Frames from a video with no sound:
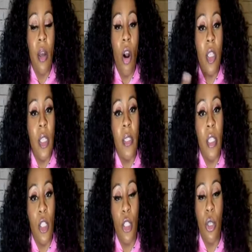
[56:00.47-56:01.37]

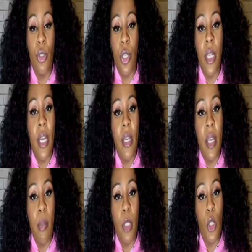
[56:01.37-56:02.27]
autistic children needed
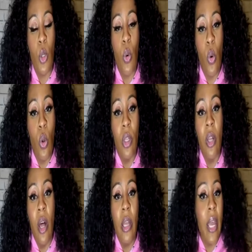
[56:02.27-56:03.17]
them in school,
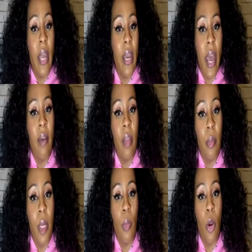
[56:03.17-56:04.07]
they can't have them
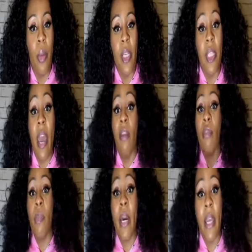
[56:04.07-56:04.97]
anymore because
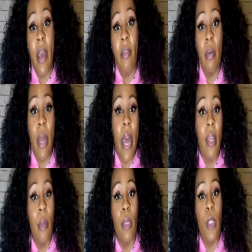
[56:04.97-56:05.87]
everybody has them, trendy
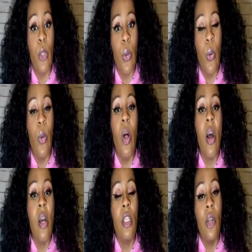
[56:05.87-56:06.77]
them in school.
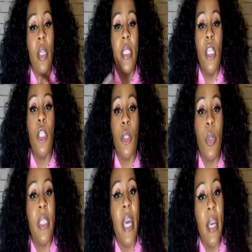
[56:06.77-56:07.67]
So the teachers mm-hmm.
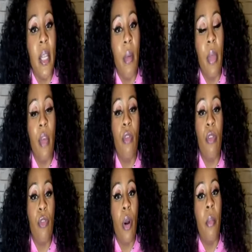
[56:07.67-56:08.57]
would take them even
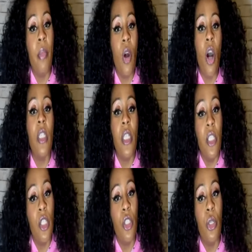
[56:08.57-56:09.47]
from the
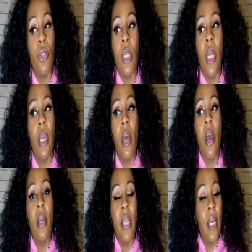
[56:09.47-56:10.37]
autistic children, and
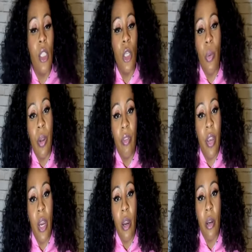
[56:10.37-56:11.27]
that's so
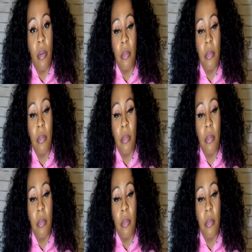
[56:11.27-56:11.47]
unfair.